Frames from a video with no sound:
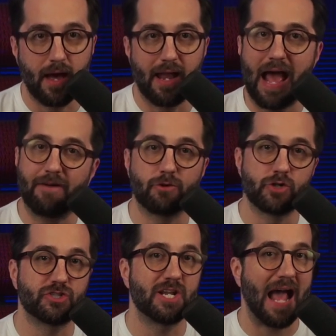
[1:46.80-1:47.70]
And after
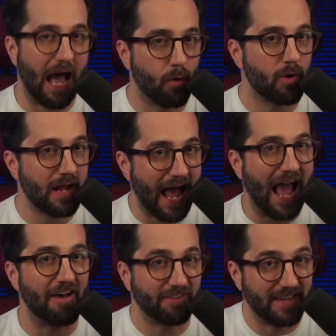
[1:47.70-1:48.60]
just an hour and a
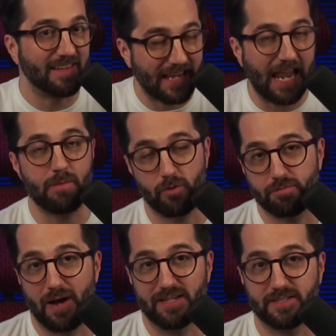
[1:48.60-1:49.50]
half in the game with
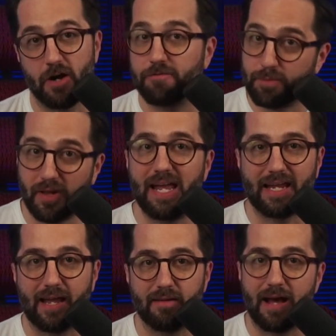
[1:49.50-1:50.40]
myself
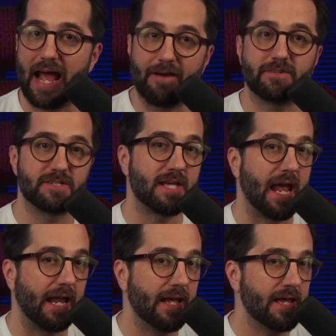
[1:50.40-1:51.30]
playing it, I have to
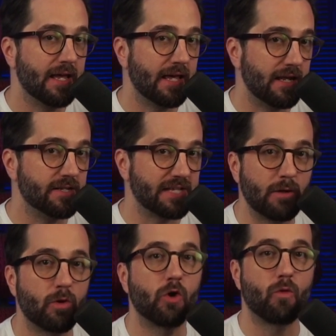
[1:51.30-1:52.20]
say, it is
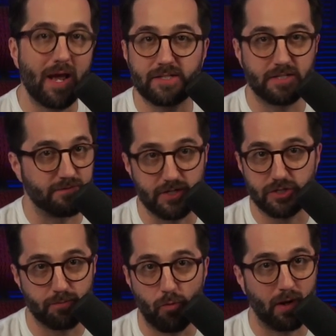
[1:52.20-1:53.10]
a regressive
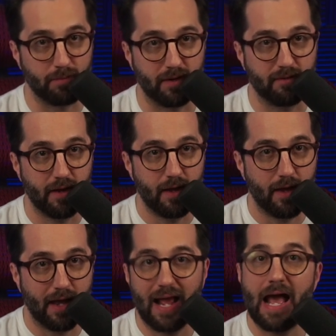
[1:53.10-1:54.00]
disappointment.
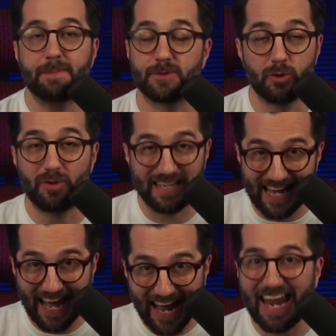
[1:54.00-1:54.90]
And I absolutely
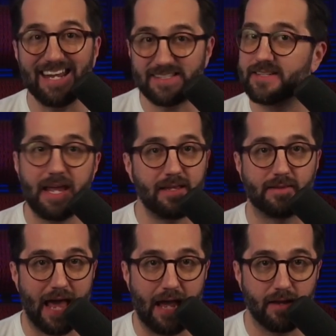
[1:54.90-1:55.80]
hate
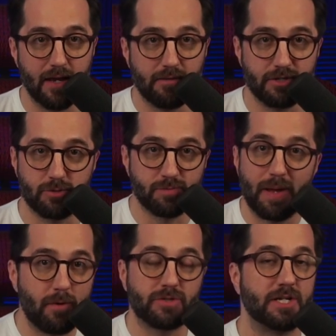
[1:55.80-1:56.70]
saying that. This was
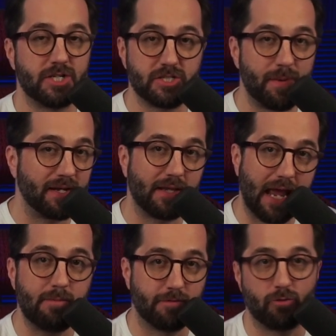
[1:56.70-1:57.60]
my most anticipated
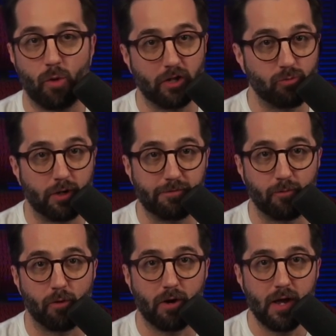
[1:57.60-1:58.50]
game of
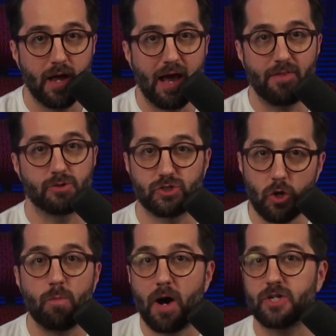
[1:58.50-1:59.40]
2024, and there's
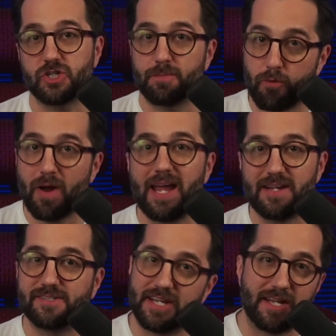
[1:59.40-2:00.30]
so much to
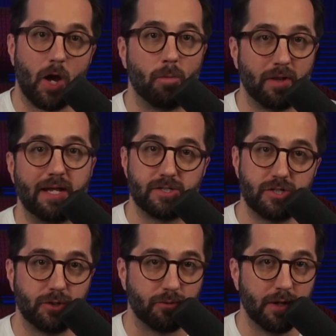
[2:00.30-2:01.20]
praise in Hellblade
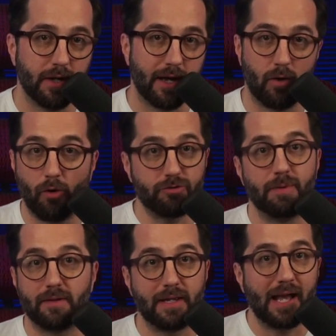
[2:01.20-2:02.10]
2, and
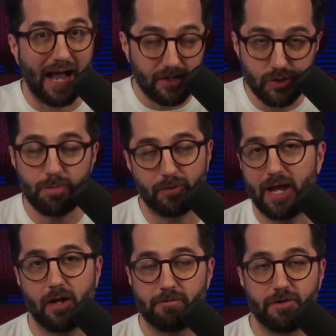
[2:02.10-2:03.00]
ultimately, I do
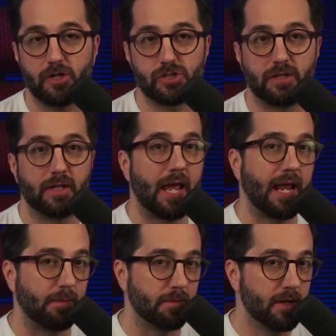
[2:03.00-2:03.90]
plan on finishing the
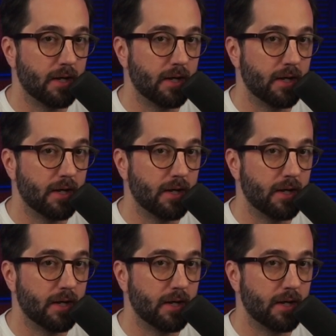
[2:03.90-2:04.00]
game.